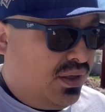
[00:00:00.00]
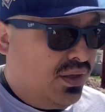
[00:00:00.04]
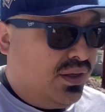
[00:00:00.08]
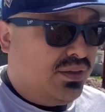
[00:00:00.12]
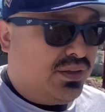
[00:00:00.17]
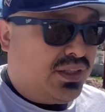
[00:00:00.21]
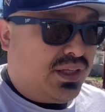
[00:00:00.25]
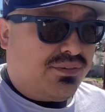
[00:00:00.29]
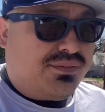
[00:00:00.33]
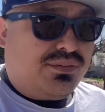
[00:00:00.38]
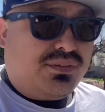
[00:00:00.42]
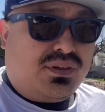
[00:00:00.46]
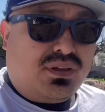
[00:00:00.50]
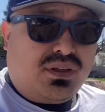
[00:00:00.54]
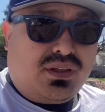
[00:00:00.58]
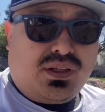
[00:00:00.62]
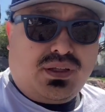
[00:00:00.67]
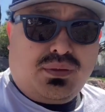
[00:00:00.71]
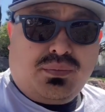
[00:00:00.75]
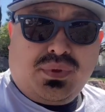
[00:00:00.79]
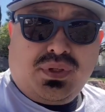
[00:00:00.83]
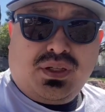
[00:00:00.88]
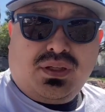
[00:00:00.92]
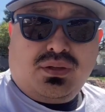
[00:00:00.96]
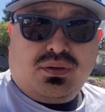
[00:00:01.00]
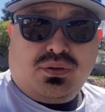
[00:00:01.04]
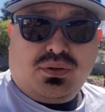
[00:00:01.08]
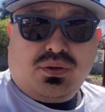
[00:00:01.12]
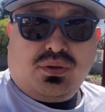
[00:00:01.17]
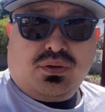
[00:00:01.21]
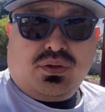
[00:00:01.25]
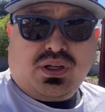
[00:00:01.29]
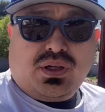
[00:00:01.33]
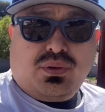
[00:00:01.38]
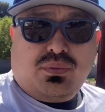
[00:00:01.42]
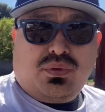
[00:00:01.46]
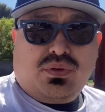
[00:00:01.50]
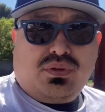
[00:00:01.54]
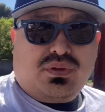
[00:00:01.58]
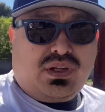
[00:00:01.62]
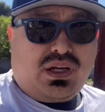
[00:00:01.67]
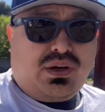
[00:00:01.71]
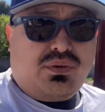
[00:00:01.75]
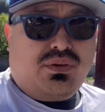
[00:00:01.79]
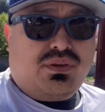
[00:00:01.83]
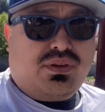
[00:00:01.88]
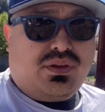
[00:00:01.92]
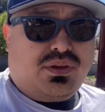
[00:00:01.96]
definitely, you know, you'll get what
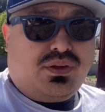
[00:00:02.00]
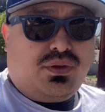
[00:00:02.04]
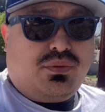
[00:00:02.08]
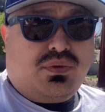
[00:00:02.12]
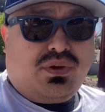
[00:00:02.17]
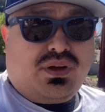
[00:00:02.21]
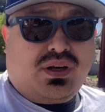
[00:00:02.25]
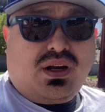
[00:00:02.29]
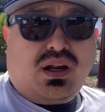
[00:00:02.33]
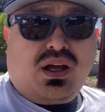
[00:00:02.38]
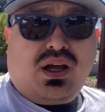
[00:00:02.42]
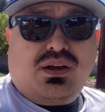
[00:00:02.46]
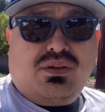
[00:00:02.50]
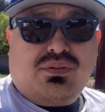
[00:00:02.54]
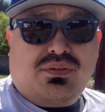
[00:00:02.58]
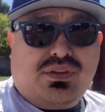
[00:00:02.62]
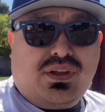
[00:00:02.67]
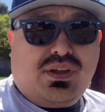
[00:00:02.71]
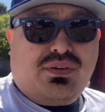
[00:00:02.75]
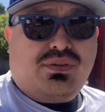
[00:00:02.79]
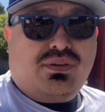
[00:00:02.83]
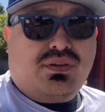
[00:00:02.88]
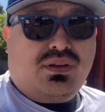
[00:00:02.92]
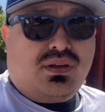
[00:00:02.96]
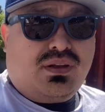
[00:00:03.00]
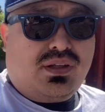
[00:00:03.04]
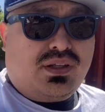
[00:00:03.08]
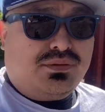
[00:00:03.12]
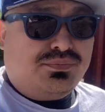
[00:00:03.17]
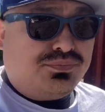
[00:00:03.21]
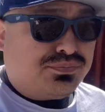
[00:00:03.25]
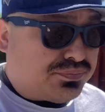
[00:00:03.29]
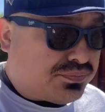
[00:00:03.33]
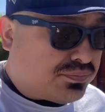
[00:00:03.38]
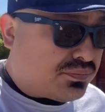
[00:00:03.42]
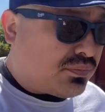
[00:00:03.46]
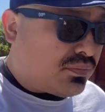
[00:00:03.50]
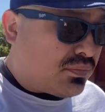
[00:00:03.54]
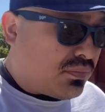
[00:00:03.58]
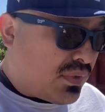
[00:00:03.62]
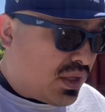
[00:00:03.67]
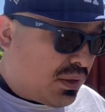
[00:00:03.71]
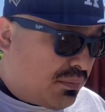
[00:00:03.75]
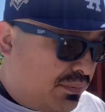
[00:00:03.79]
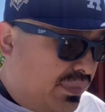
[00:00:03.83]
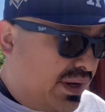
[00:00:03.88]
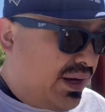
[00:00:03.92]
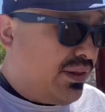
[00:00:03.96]
everything you want in life, definitely.
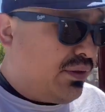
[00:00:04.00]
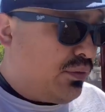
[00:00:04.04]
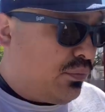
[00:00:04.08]
By the